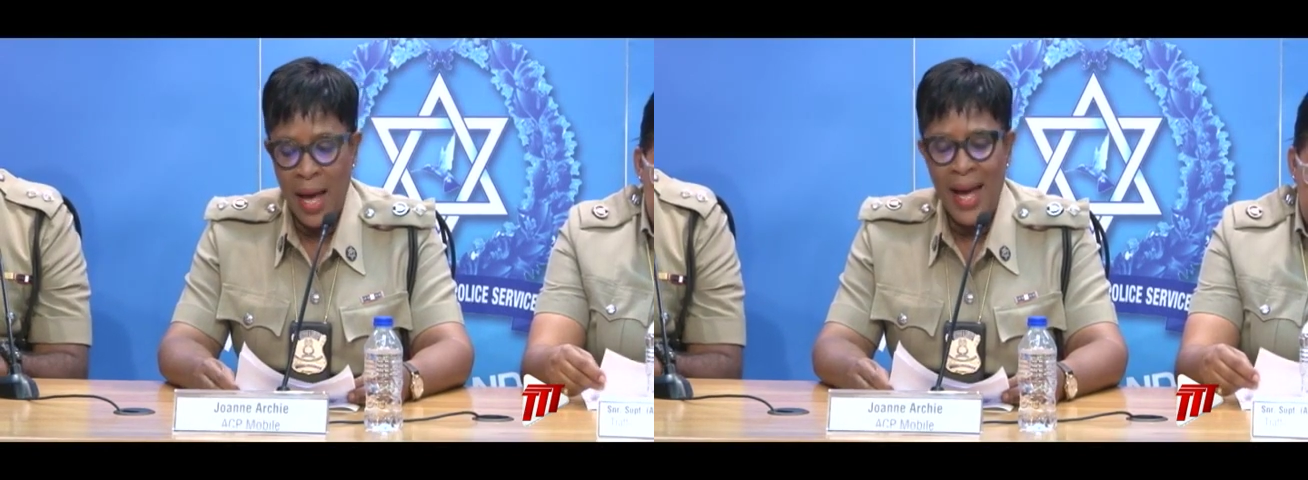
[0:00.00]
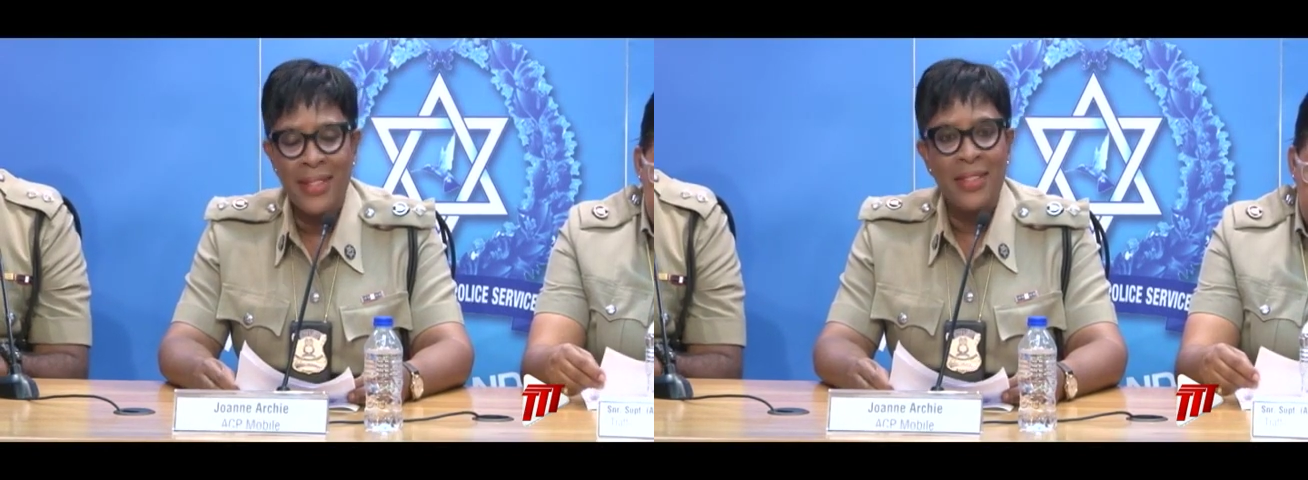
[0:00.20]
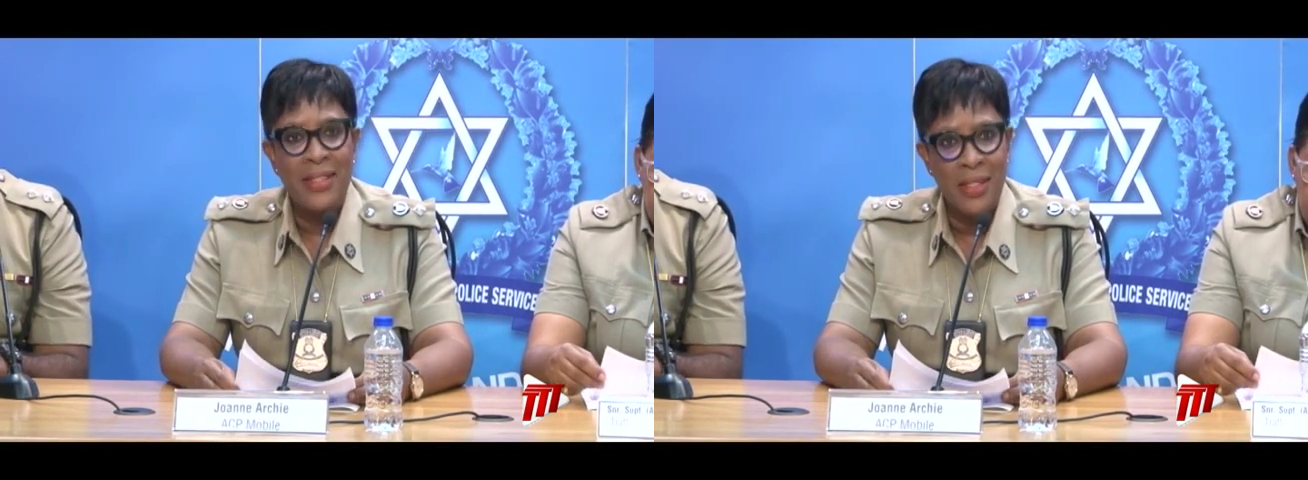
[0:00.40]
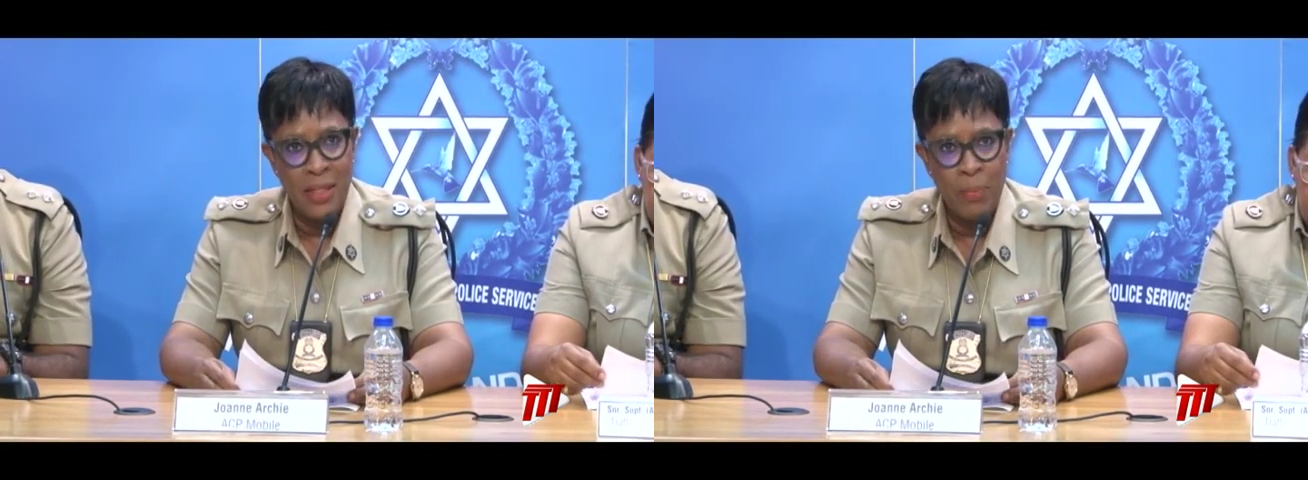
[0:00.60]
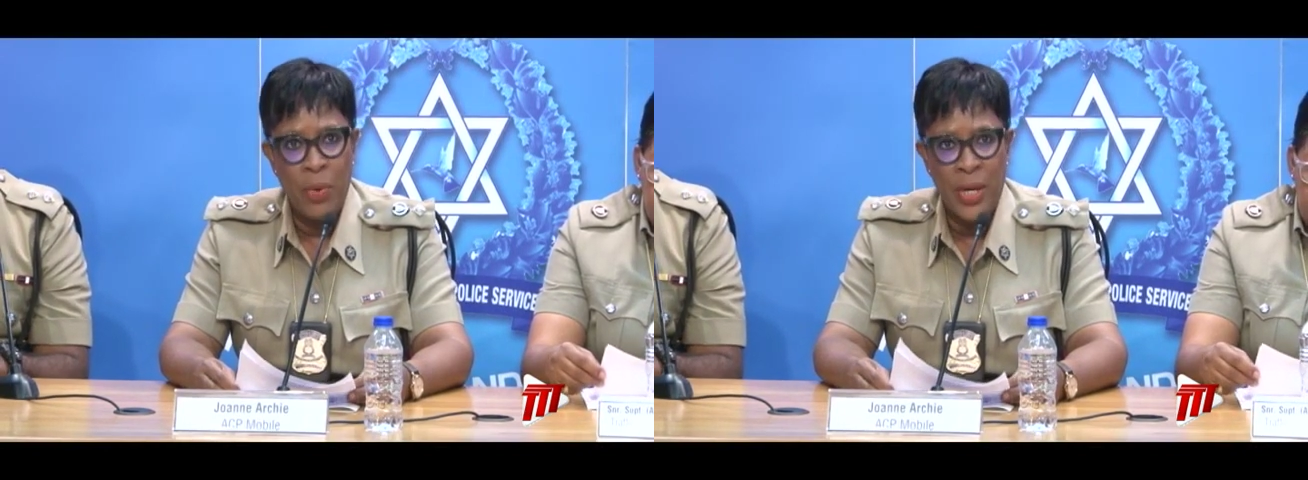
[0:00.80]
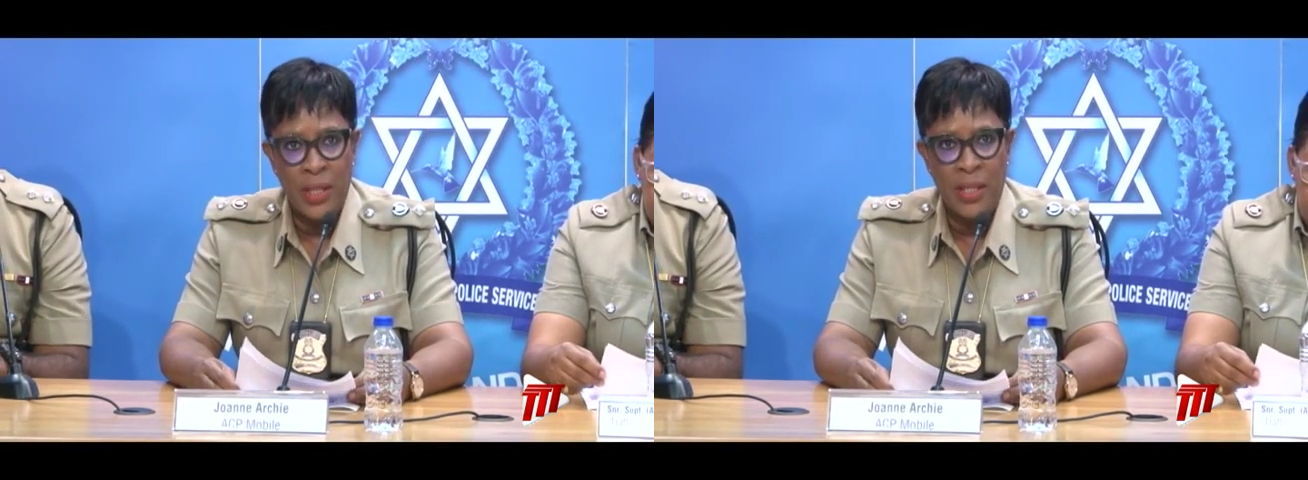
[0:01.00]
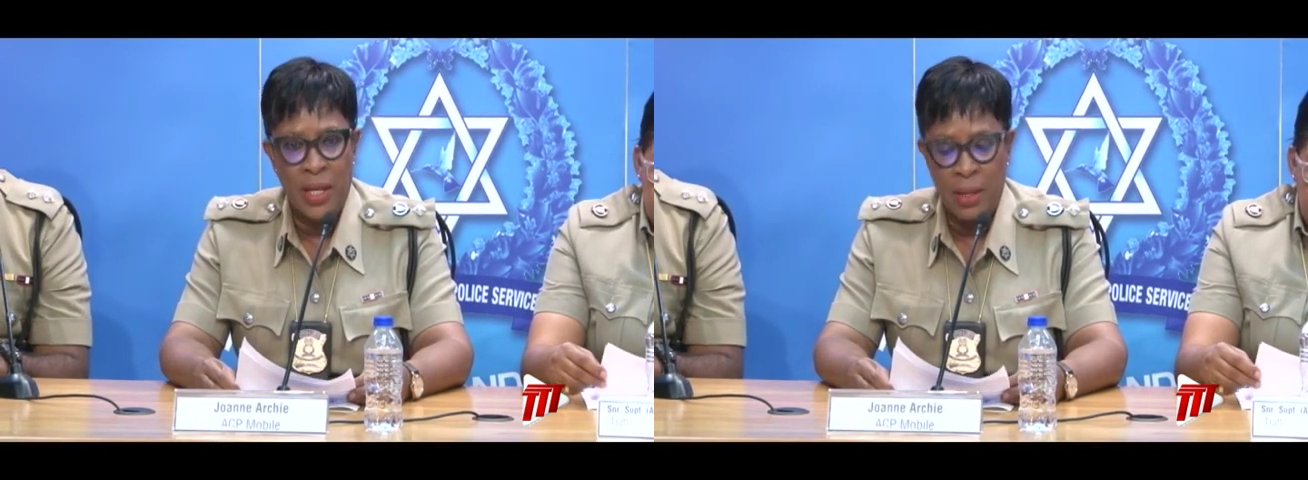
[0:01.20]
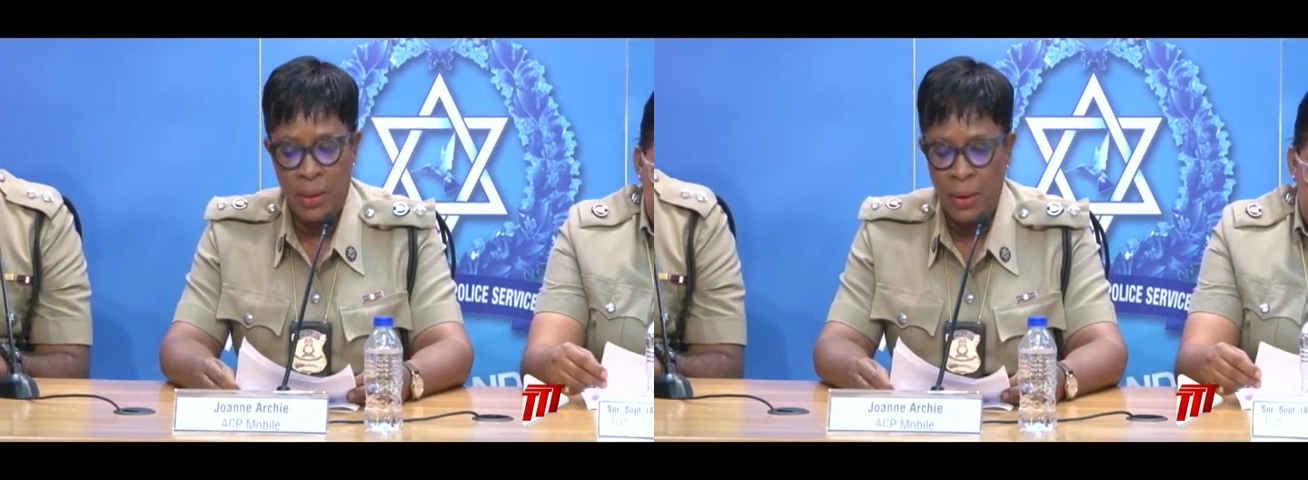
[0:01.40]
and
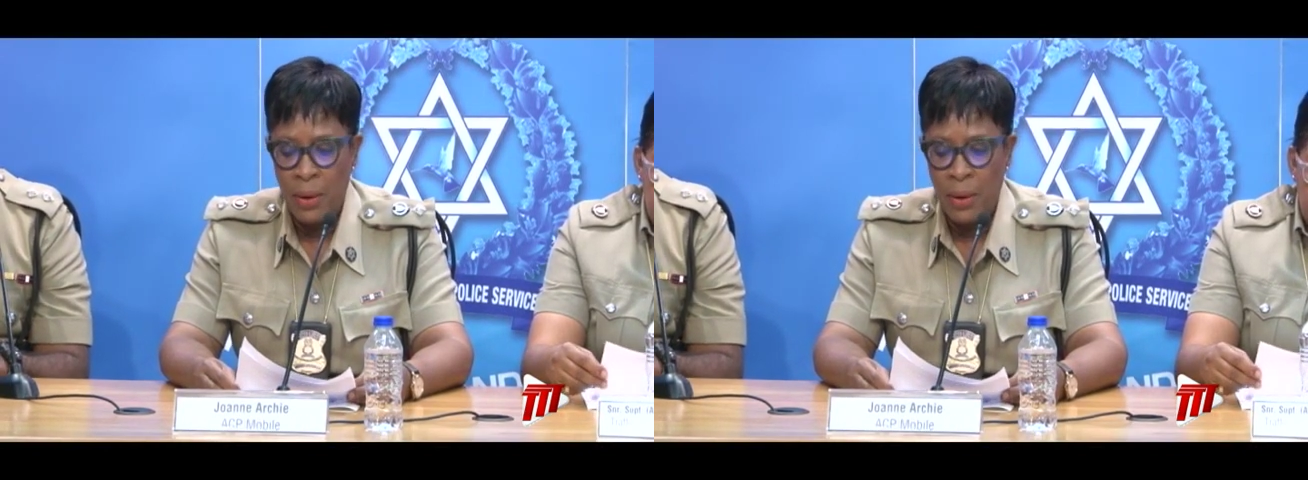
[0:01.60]
disappointed